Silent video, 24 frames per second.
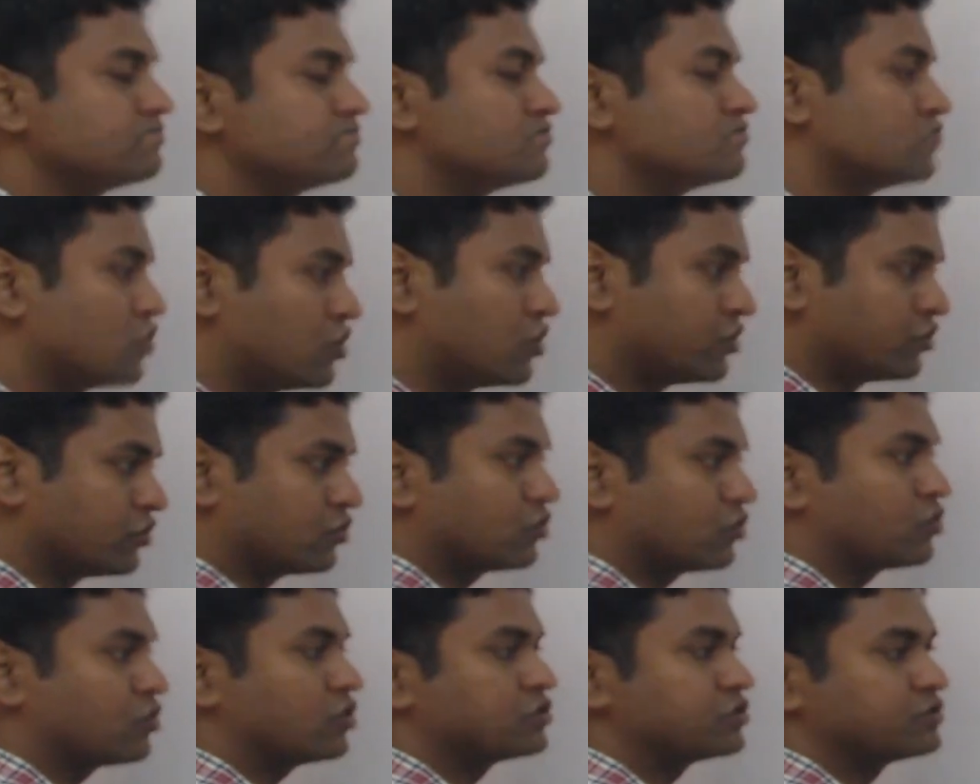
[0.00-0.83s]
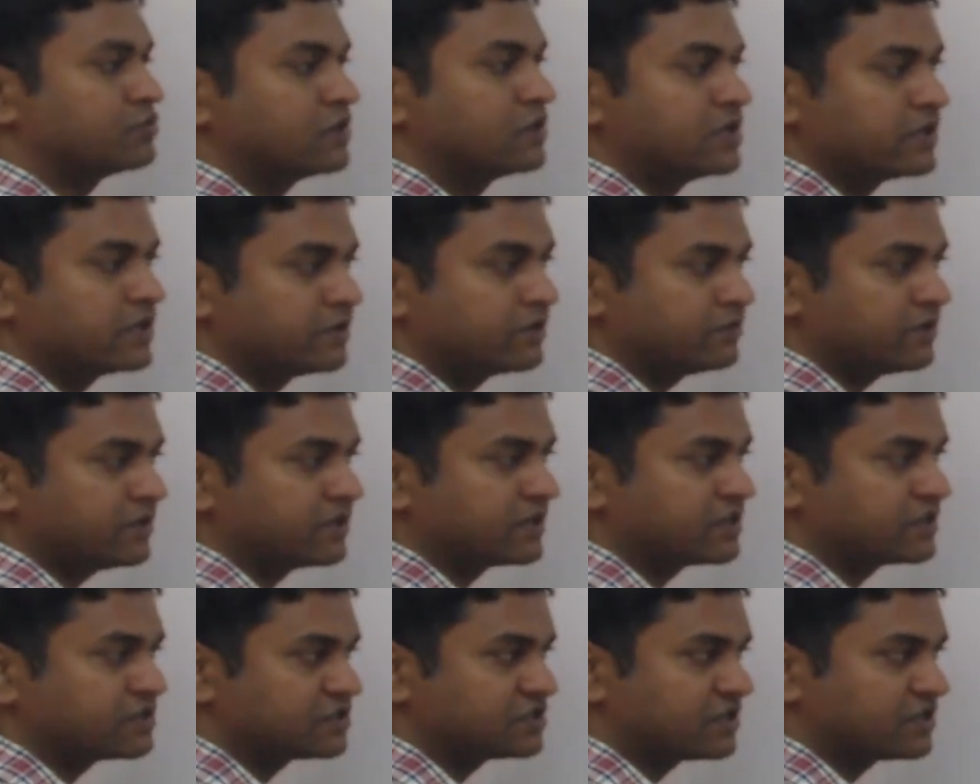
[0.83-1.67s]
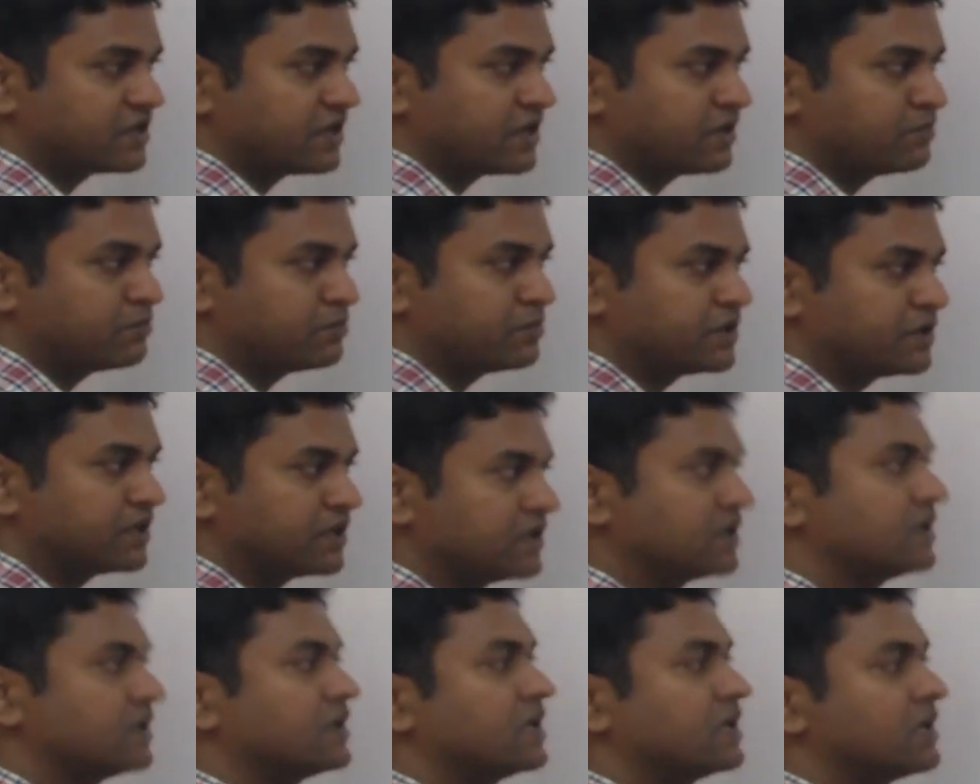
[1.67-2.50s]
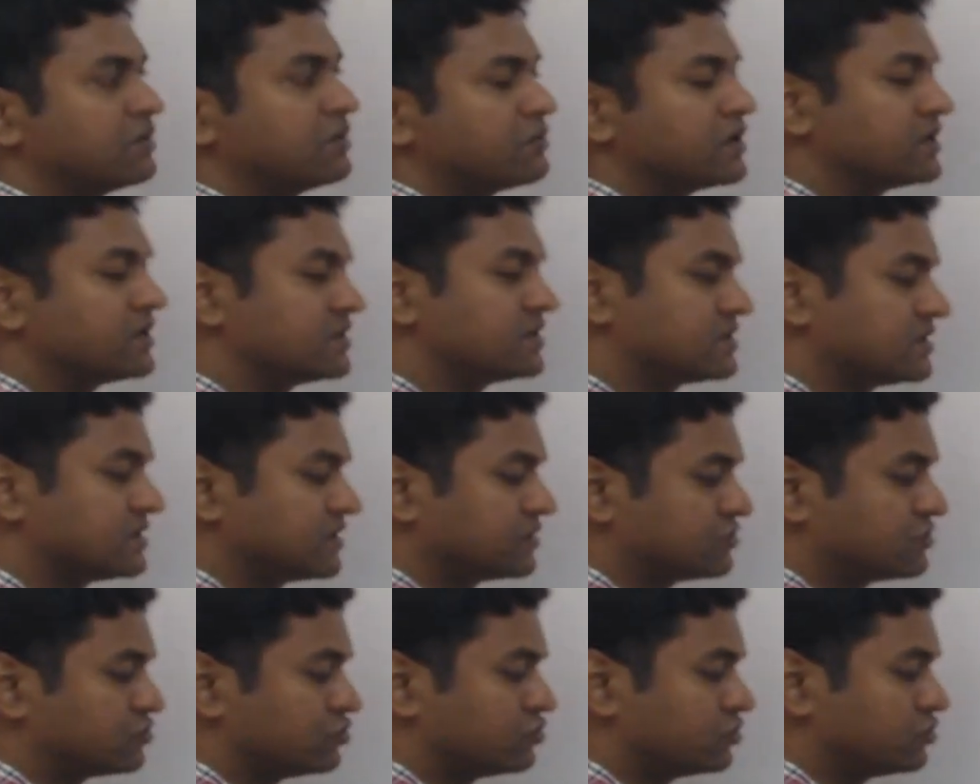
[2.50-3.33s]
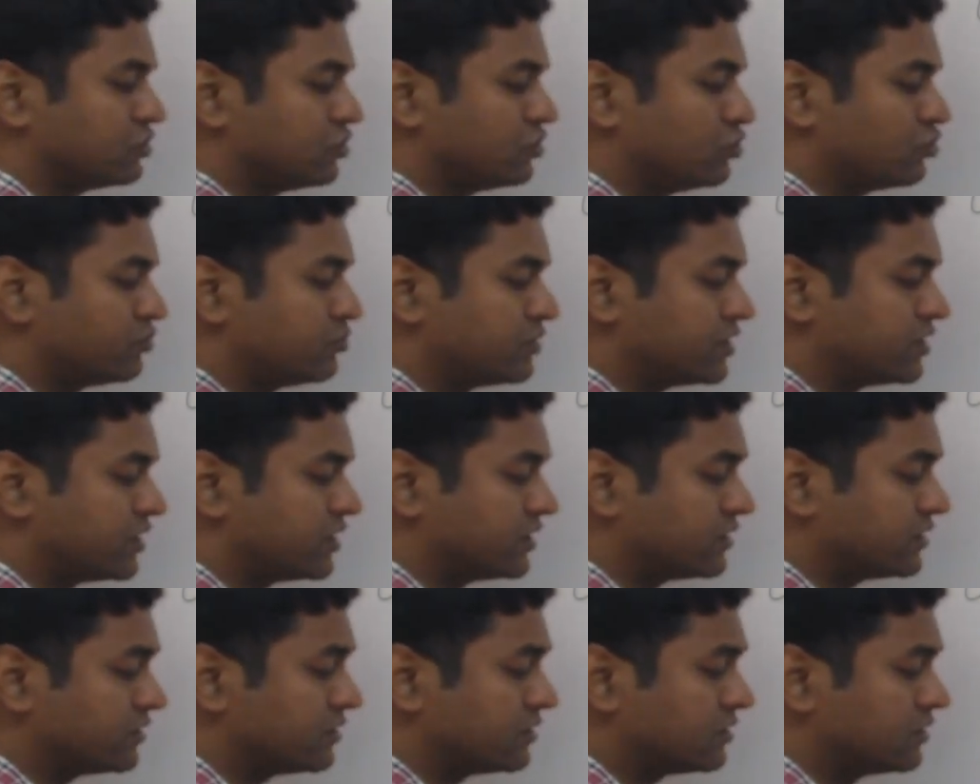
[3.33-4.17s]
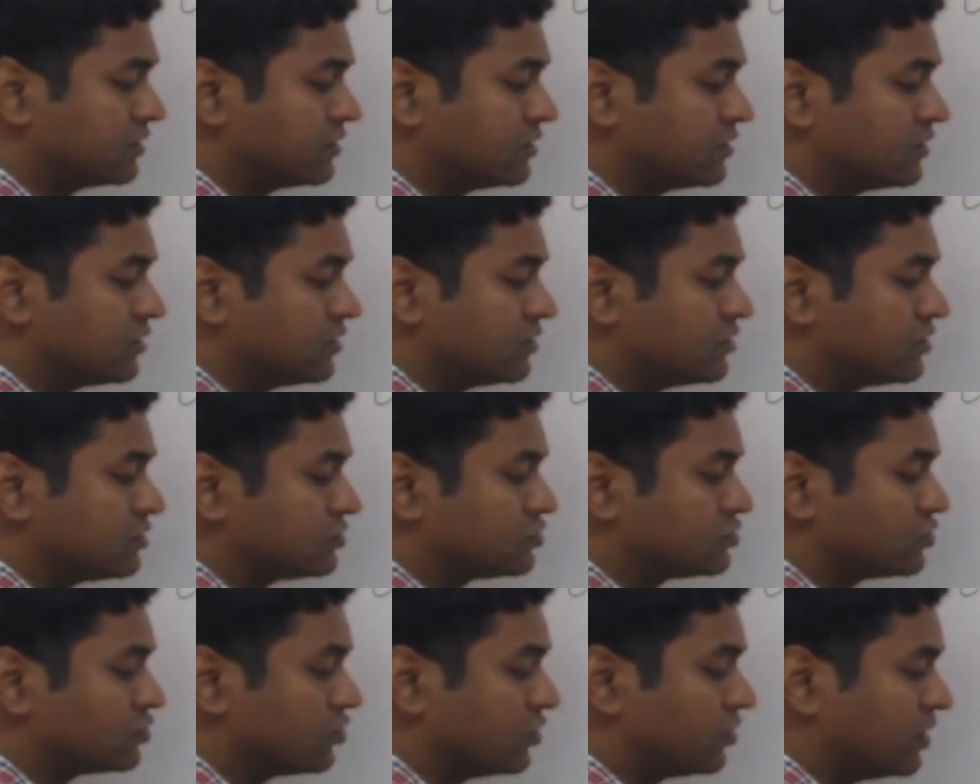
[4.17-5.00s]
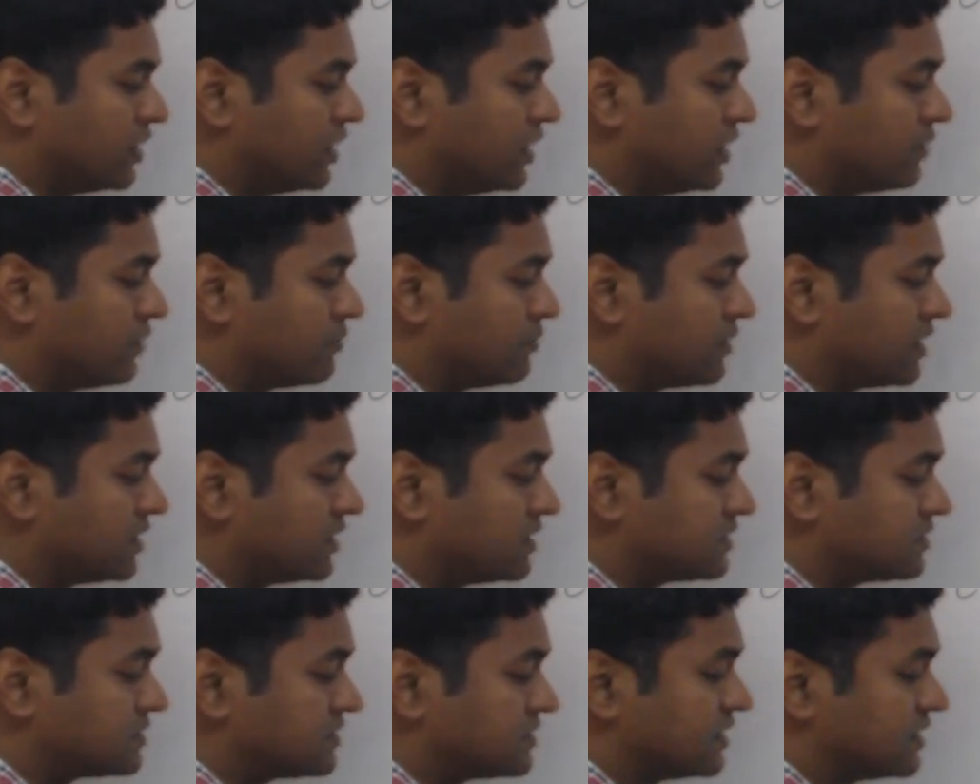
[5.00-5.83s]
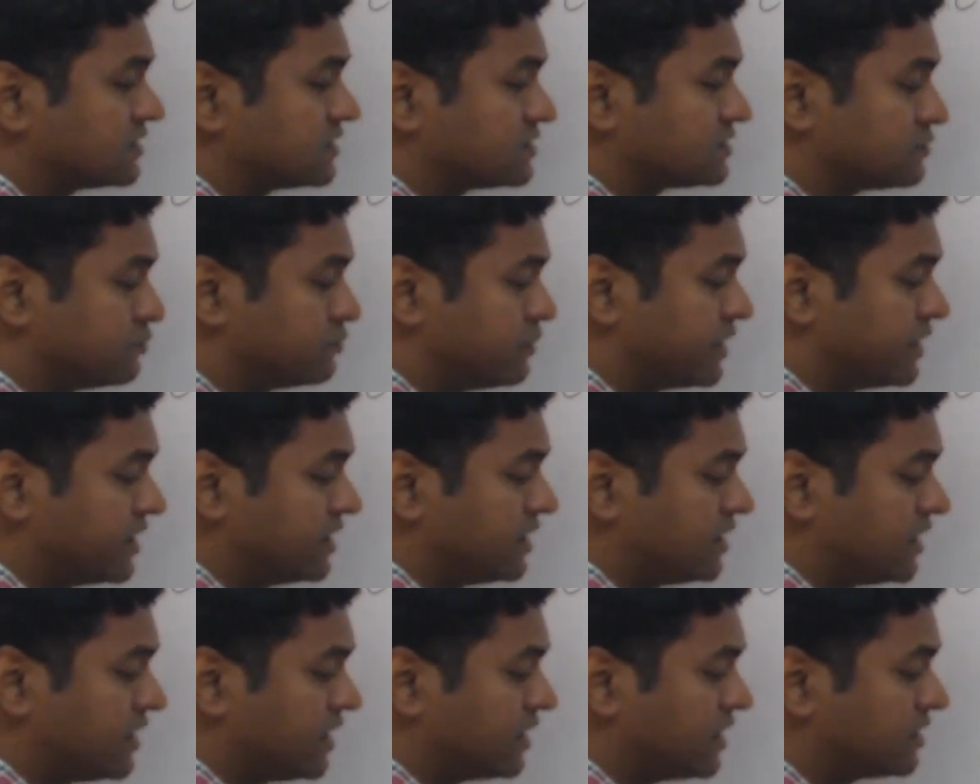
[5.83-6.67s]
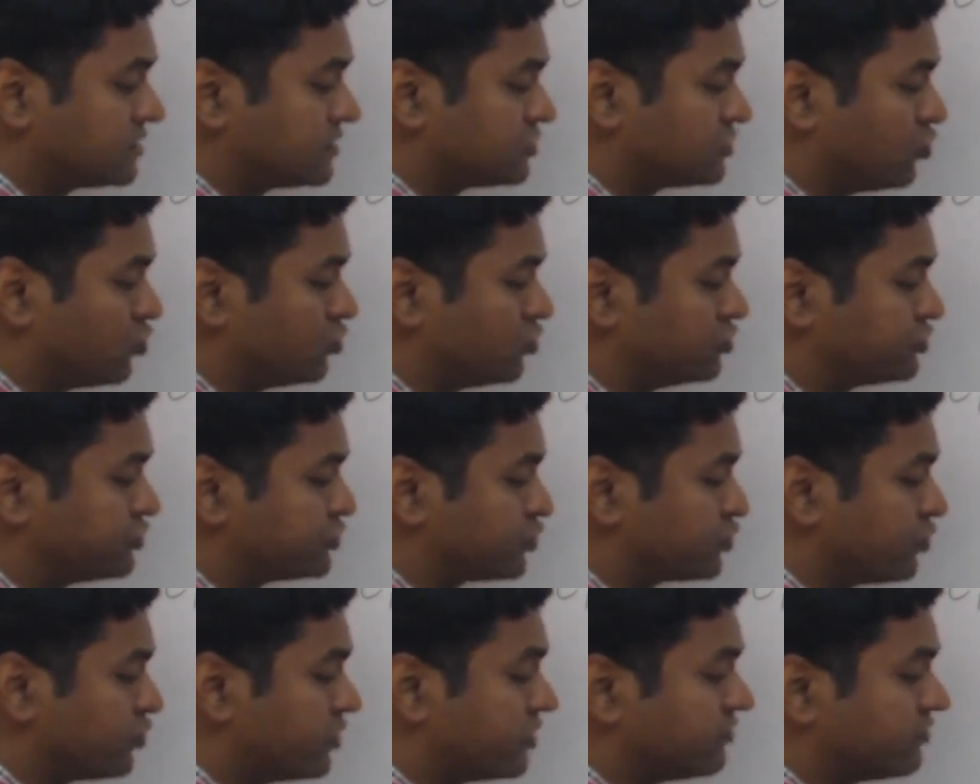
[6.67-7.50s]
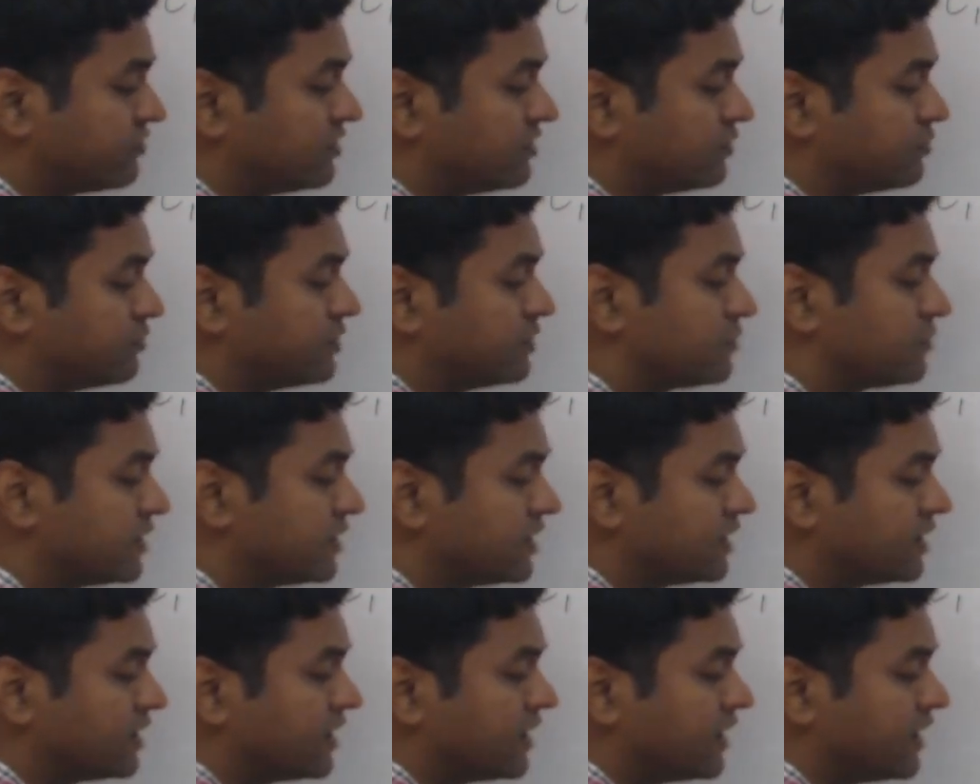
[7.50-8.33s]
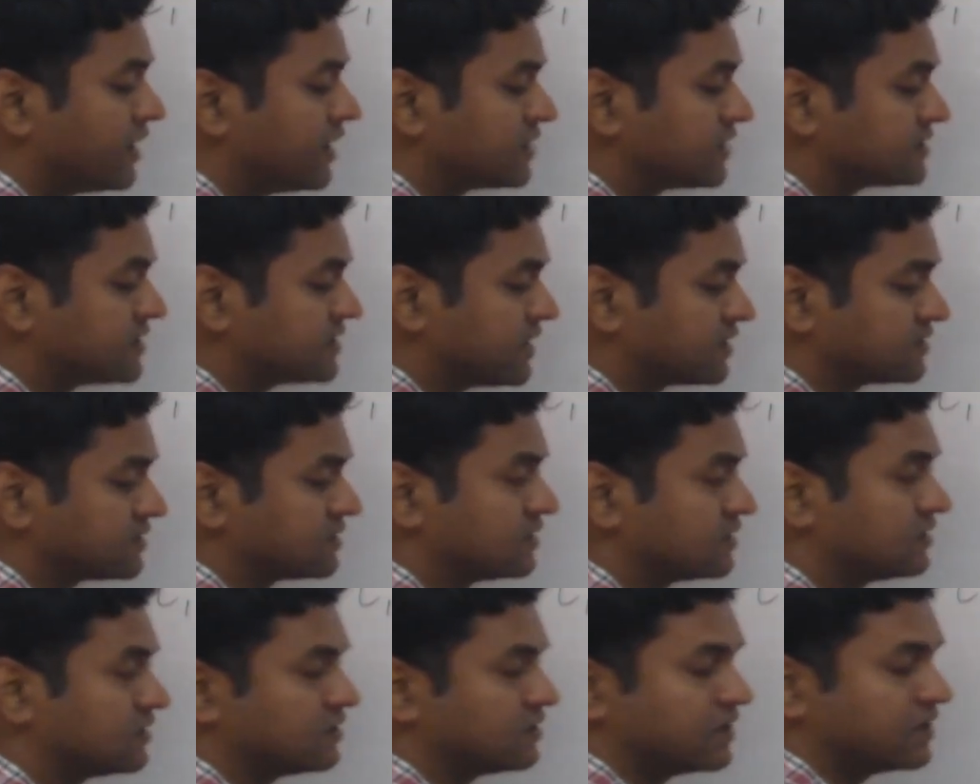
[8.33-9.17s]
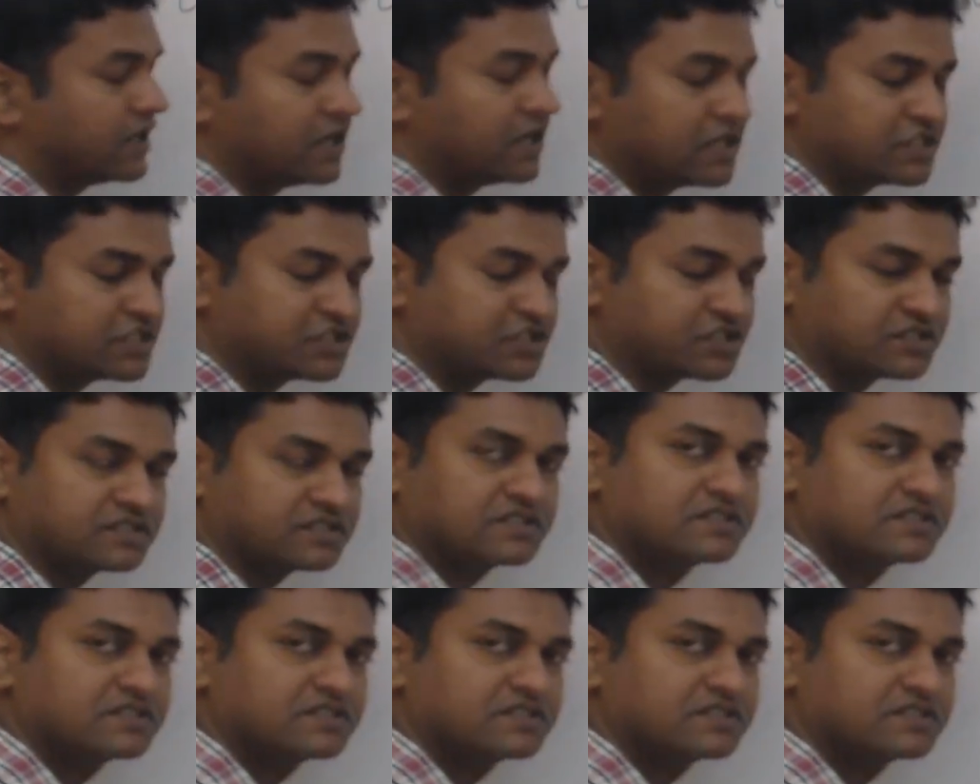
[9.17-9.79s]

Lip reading: On cross multiplication, I am bringing a minus x to the numerator. So a minus x by x whole square will be my LHS,